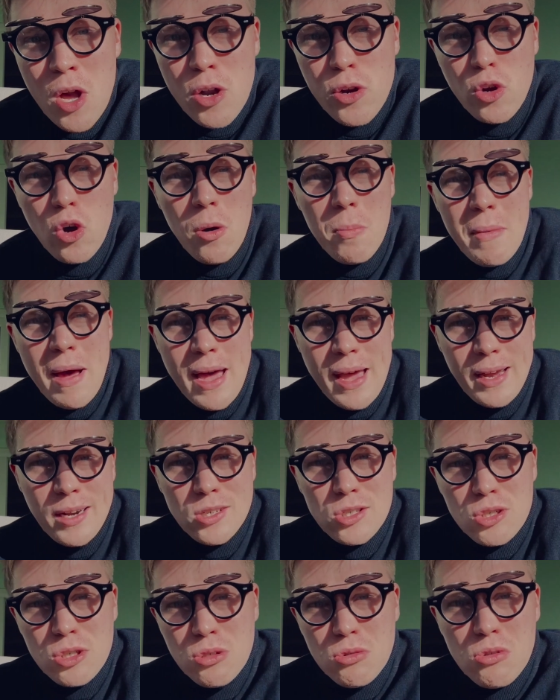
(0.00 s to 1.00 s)
nor made
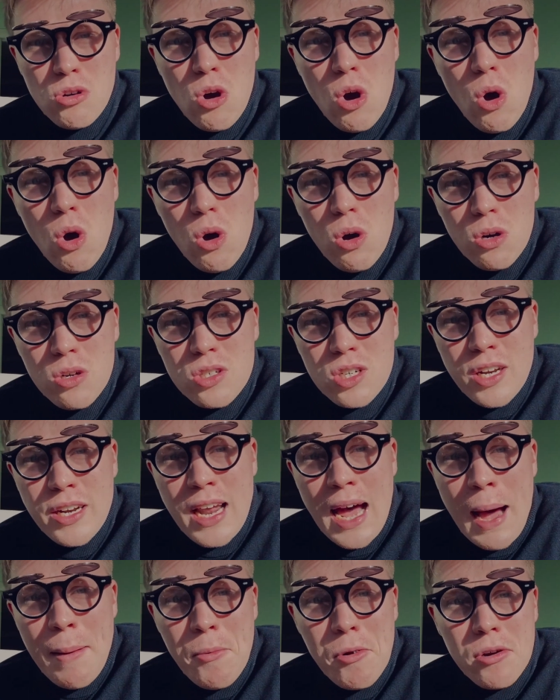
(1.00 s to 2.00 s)
to court an
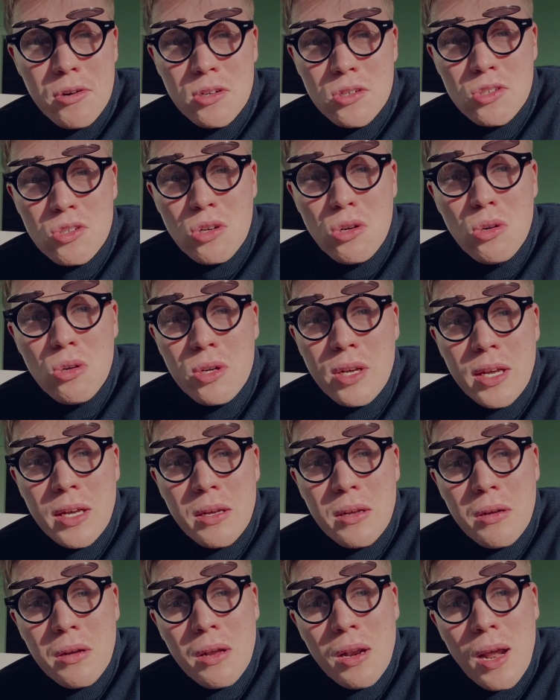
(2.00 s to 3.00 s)
amorous
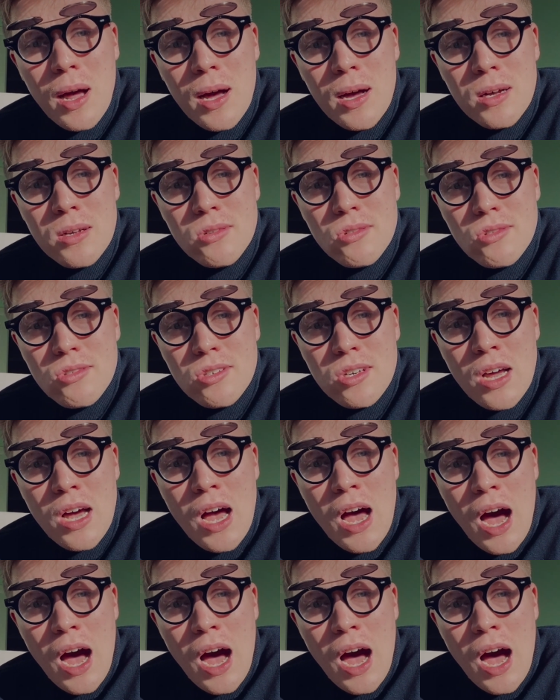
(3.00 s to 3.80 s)
looking-glass,